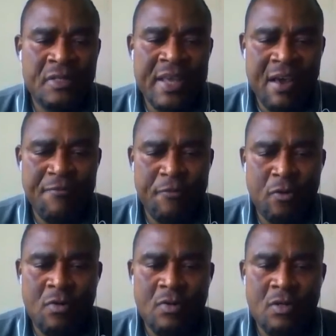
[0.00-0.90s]

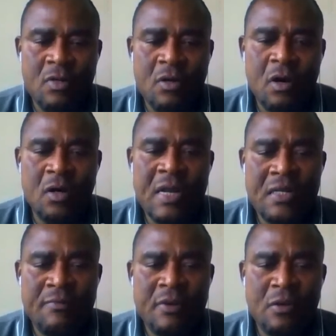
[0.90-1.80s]
Therefore,
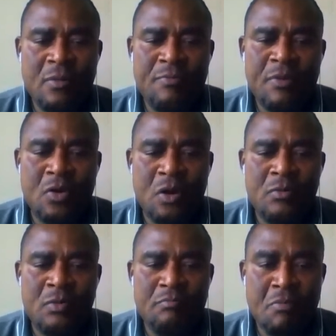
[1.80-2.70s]
underdevelopment
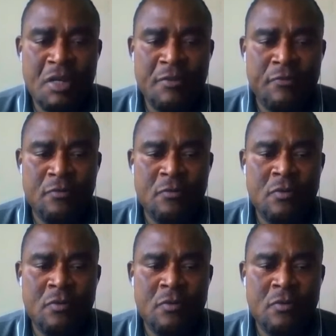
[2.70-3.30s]
becomes meaningful.